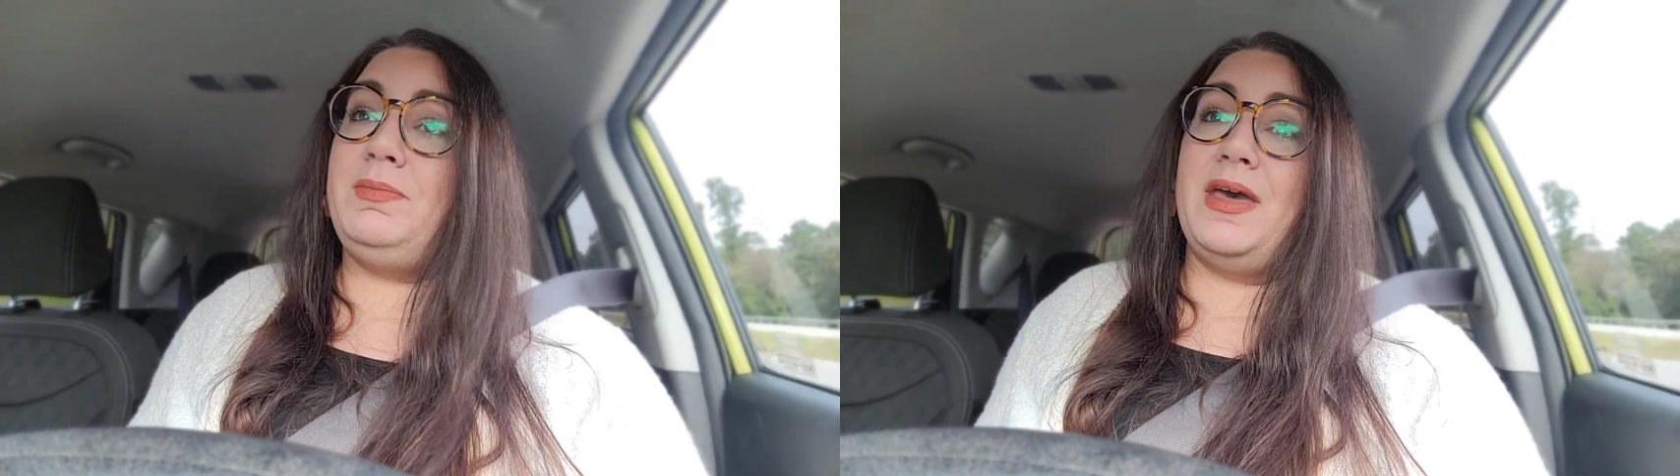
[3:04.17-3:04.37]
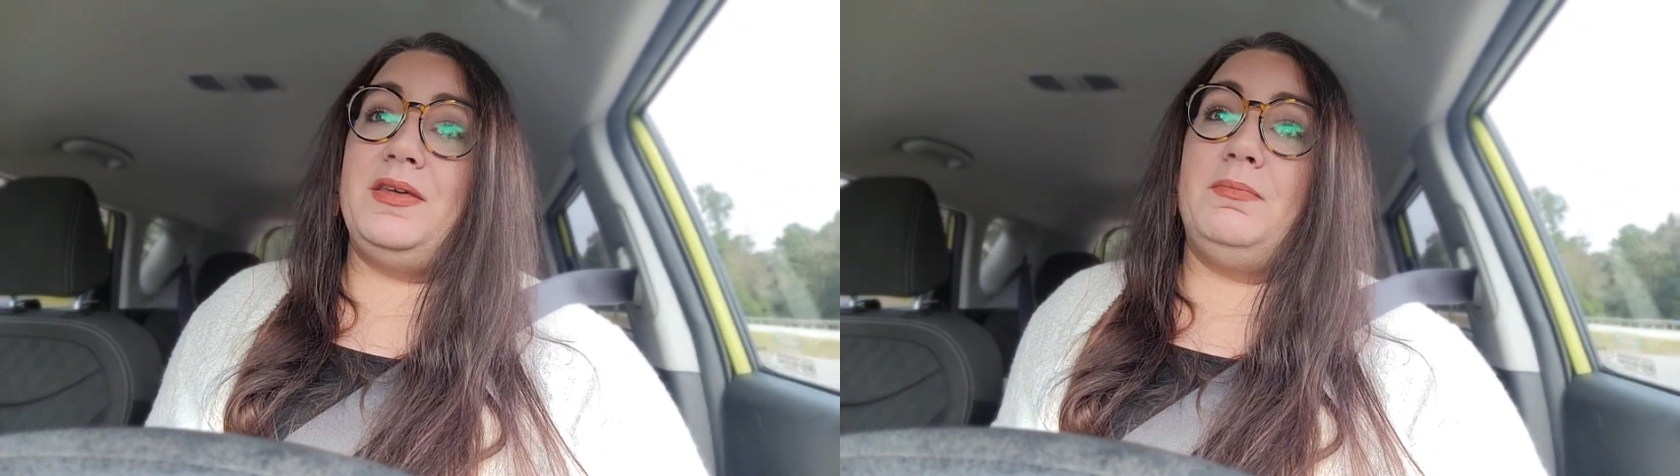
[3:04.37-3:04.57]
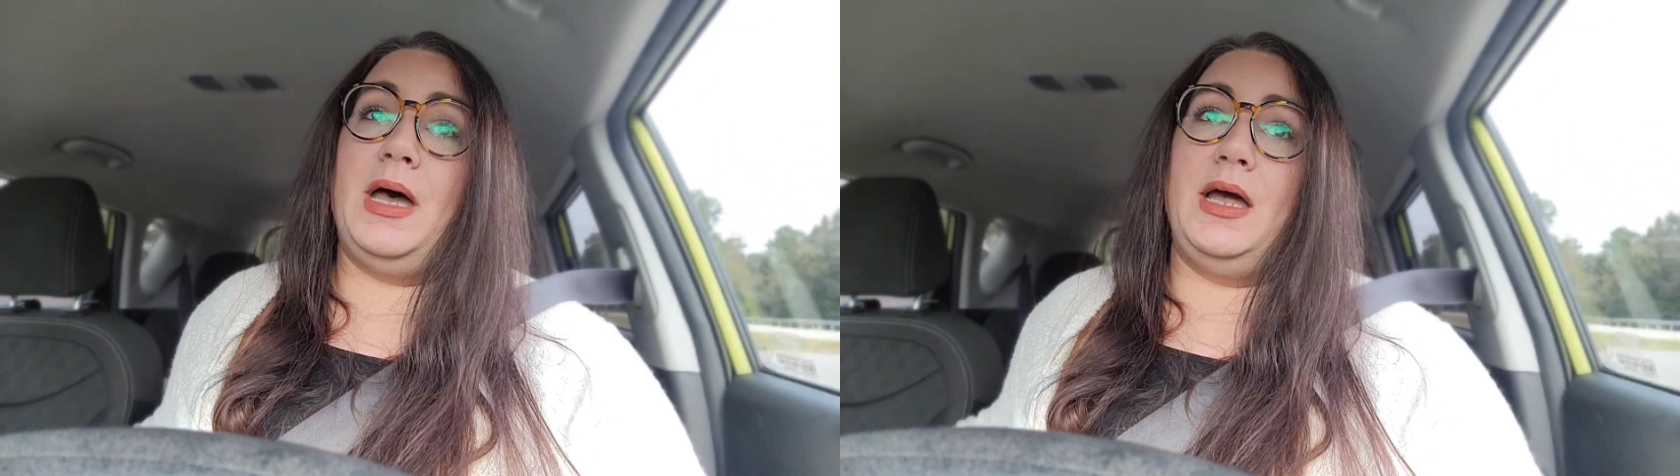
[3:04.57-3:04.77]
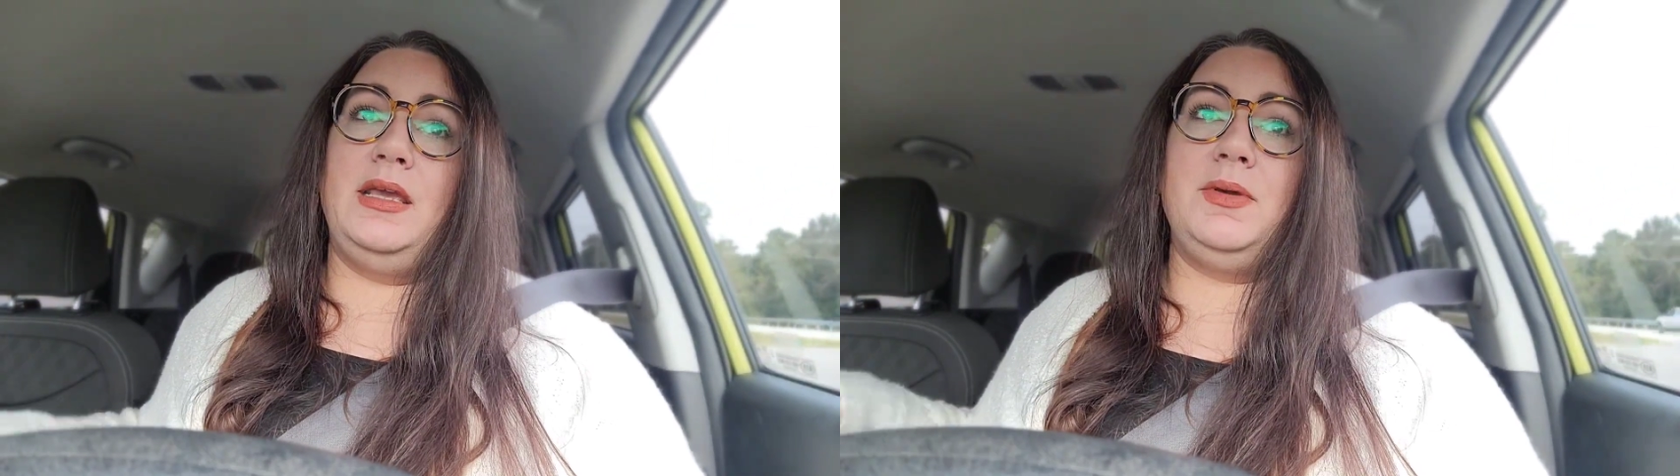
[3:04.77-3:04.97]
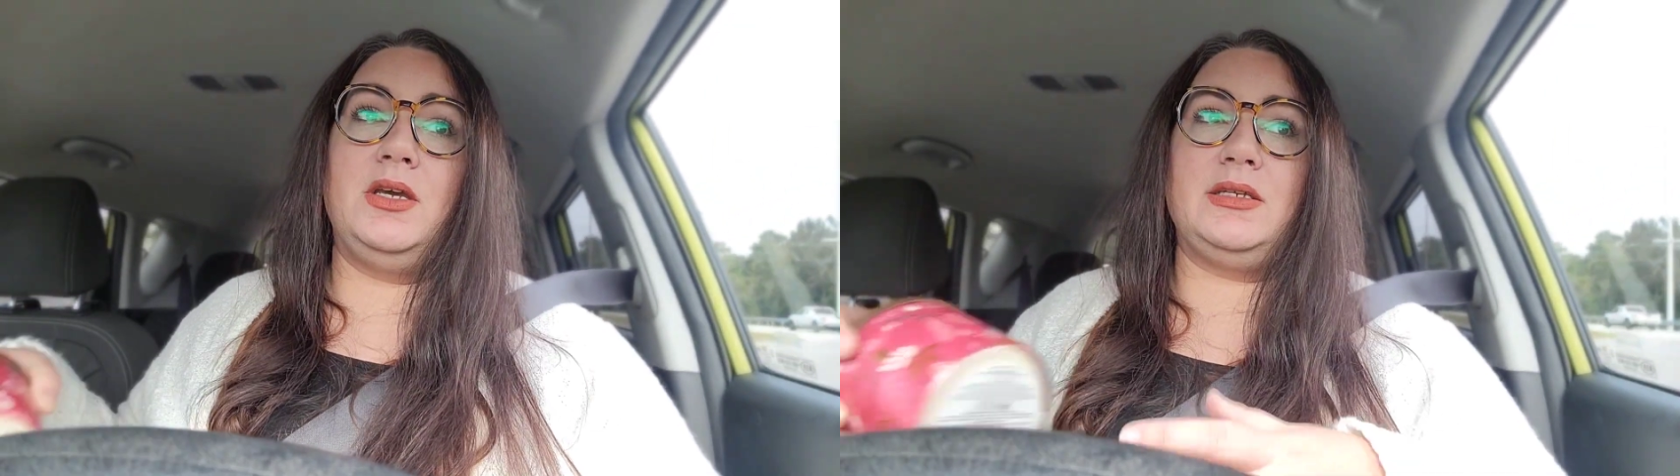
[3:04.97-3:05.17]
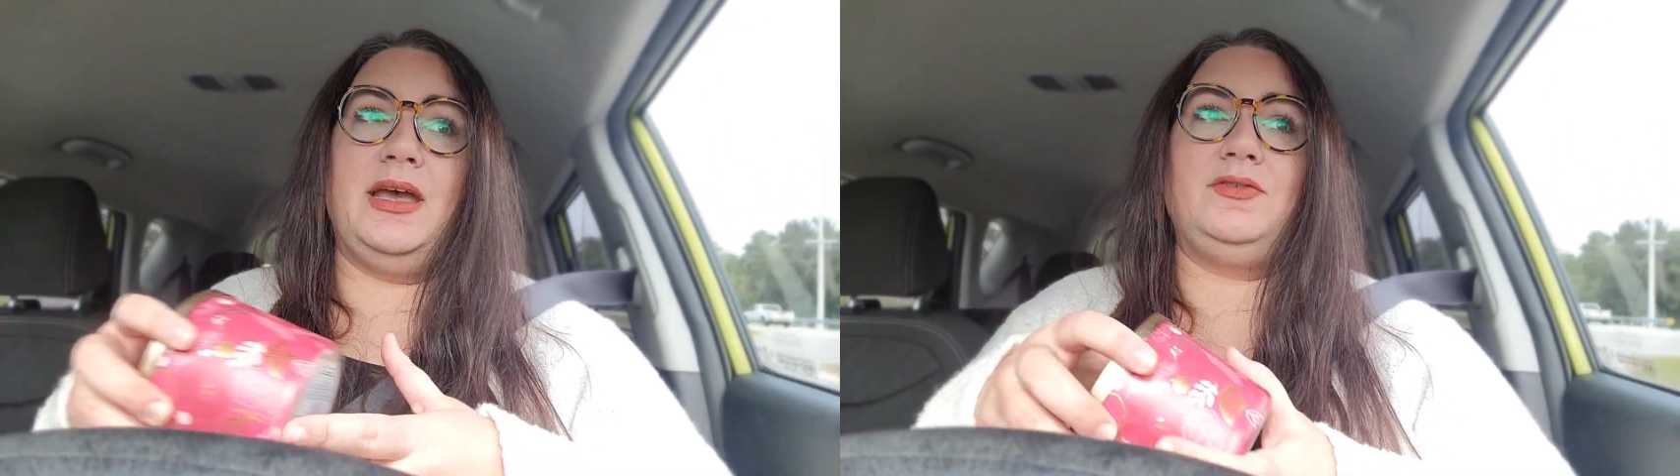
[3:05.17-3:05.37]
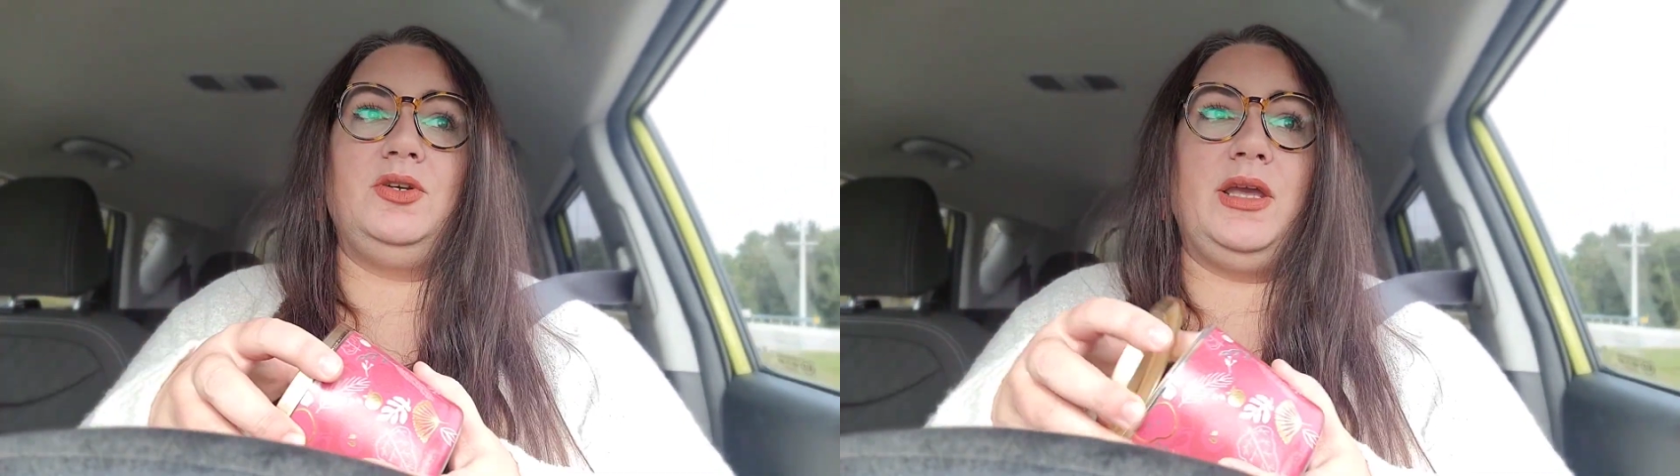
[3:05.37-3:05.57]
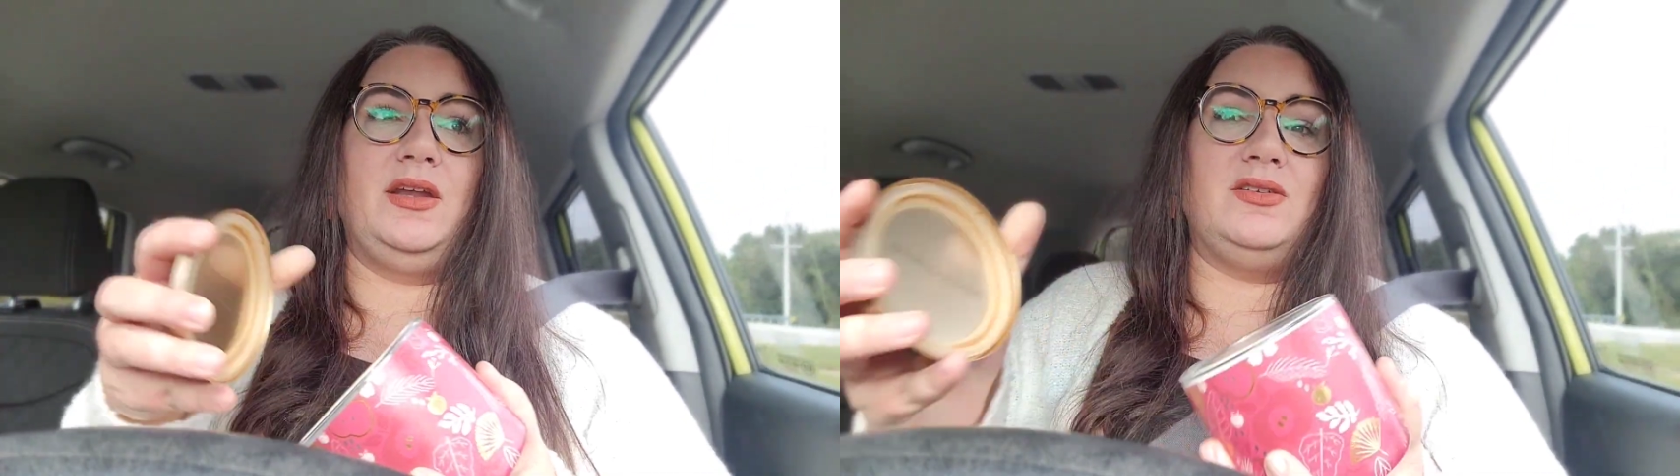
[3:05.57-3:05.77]
Bath and Body because I have
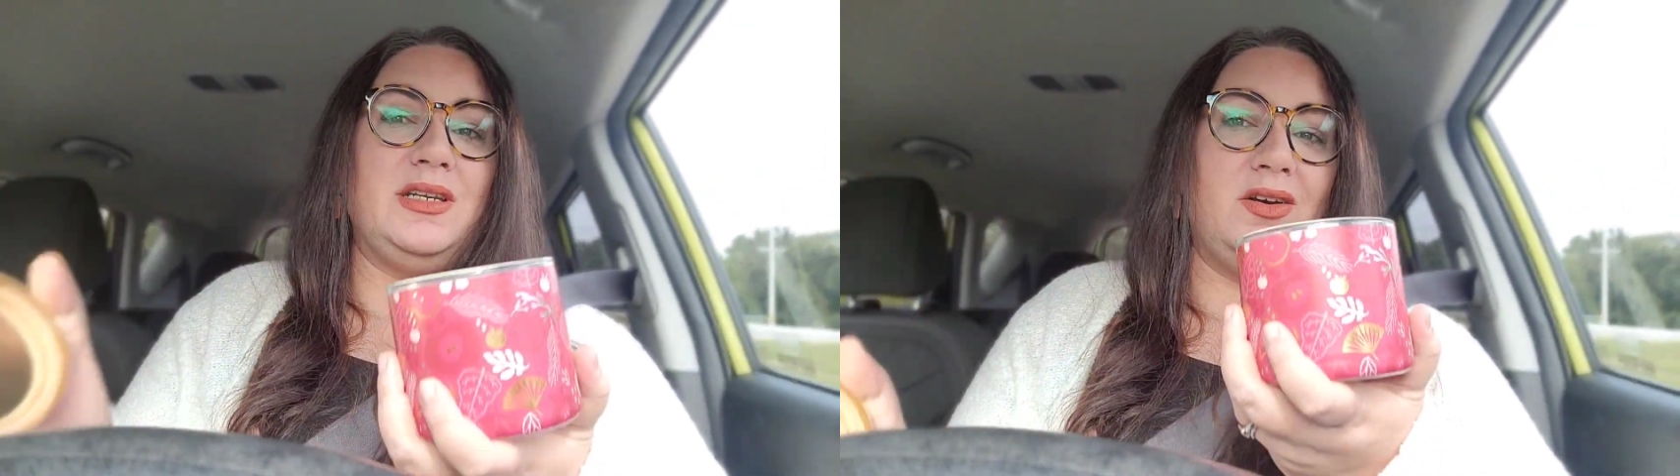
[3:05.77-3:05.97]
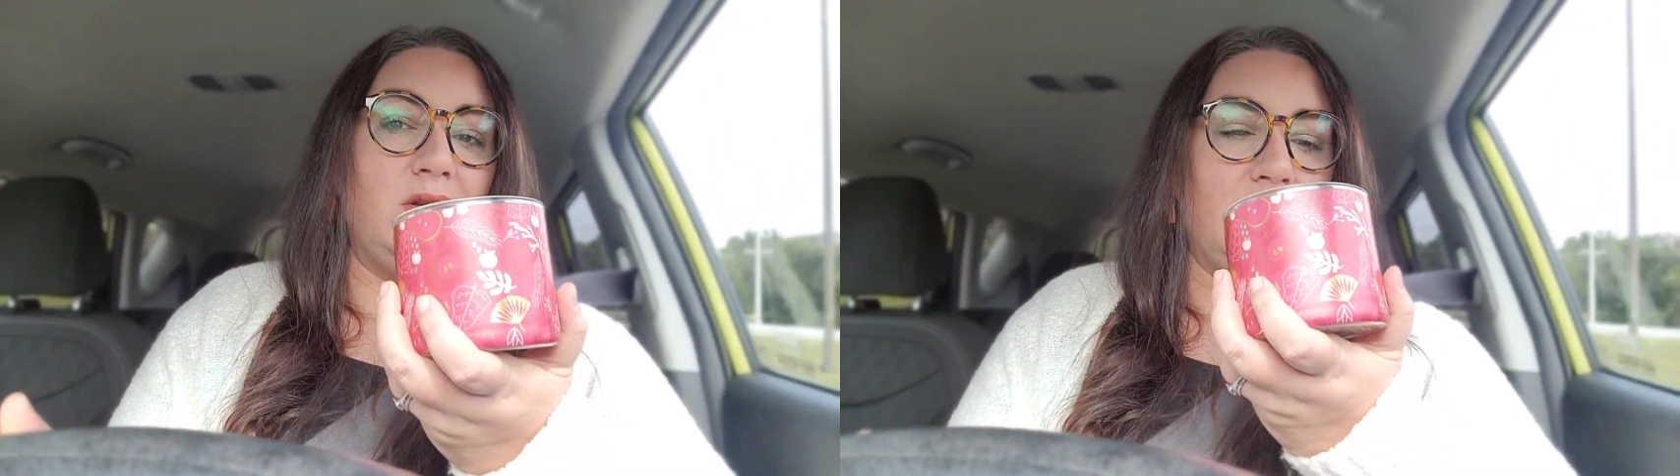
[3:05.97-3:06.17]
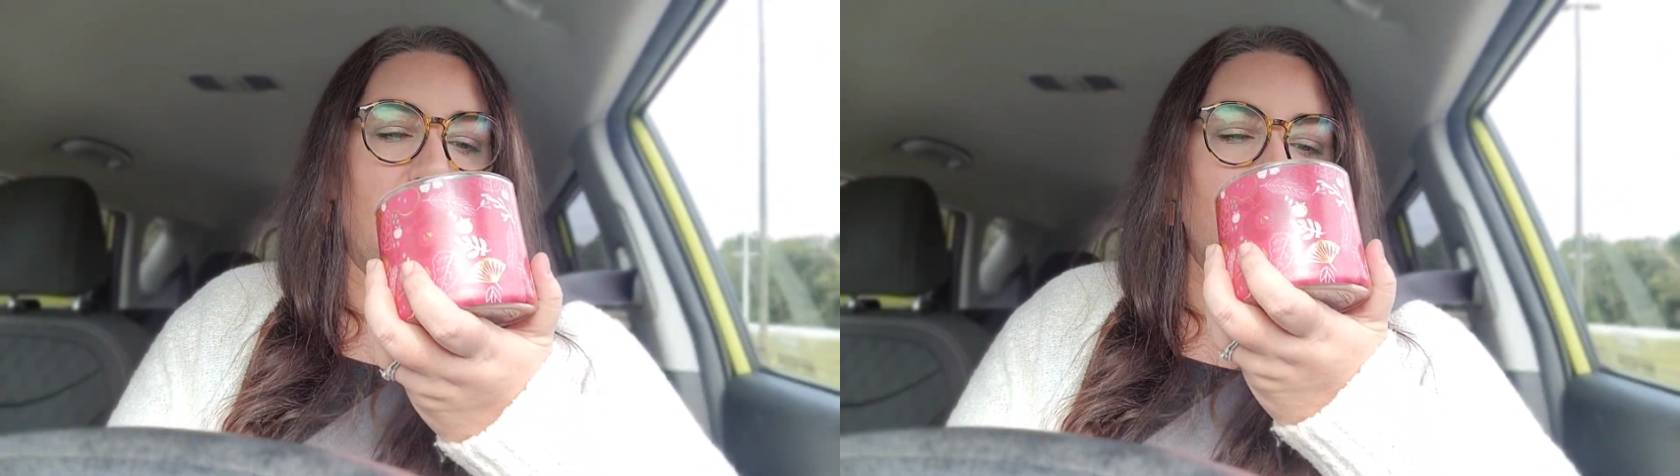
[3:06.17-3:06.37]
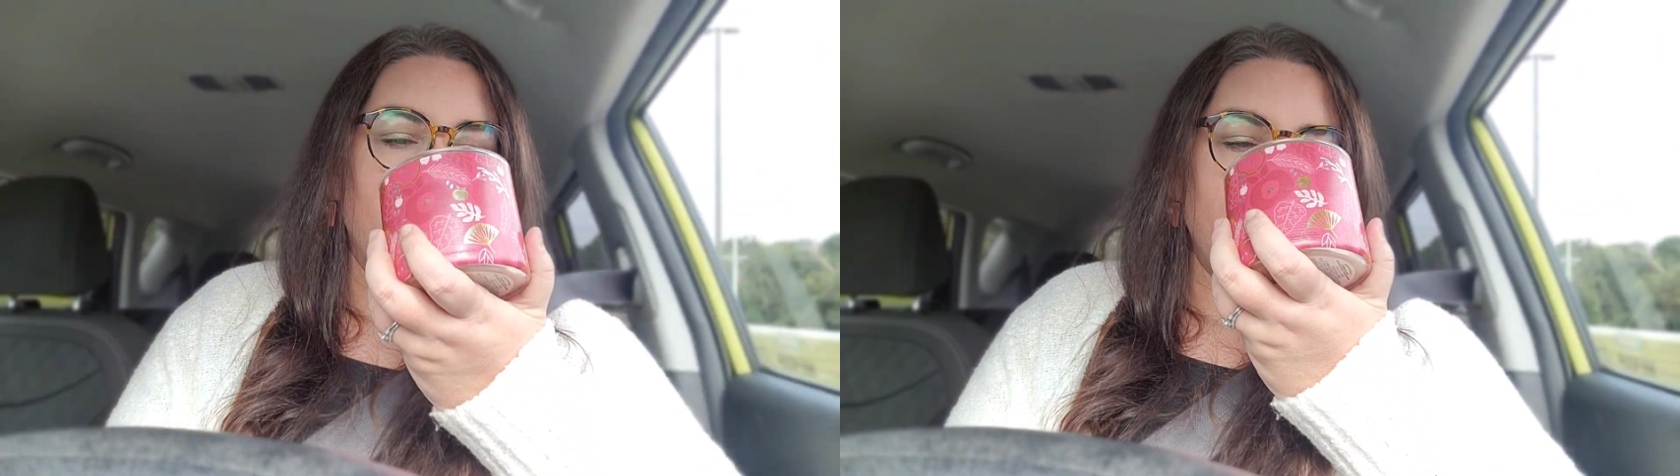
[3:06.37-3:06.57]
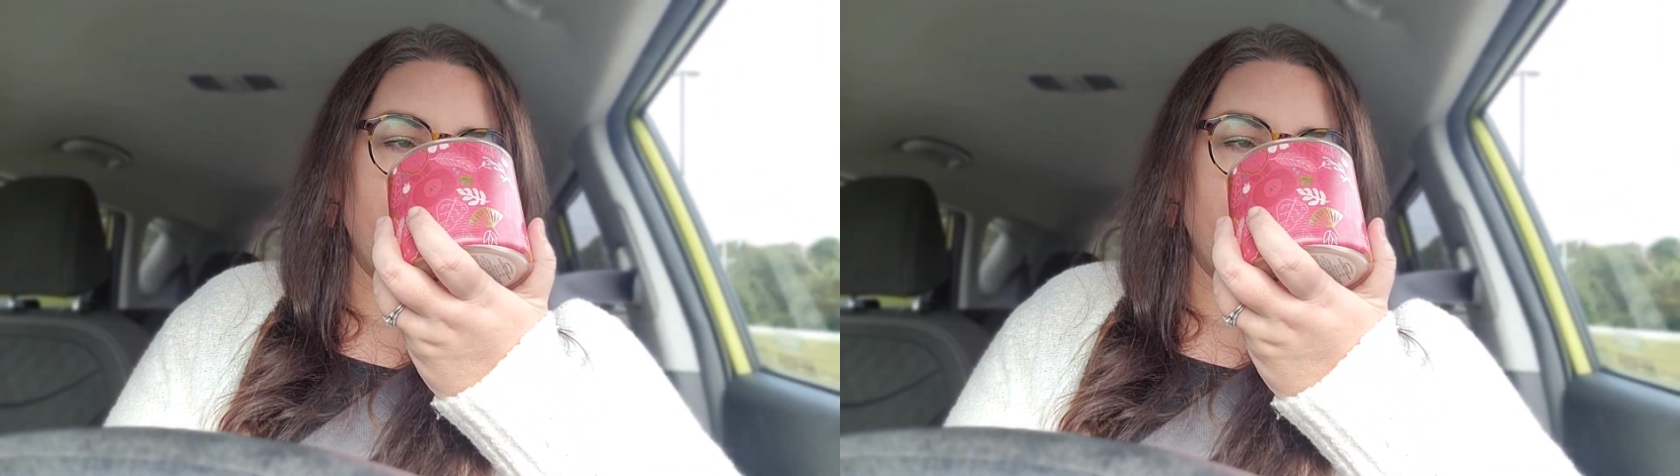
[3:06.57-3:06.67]
two candles that I don't love.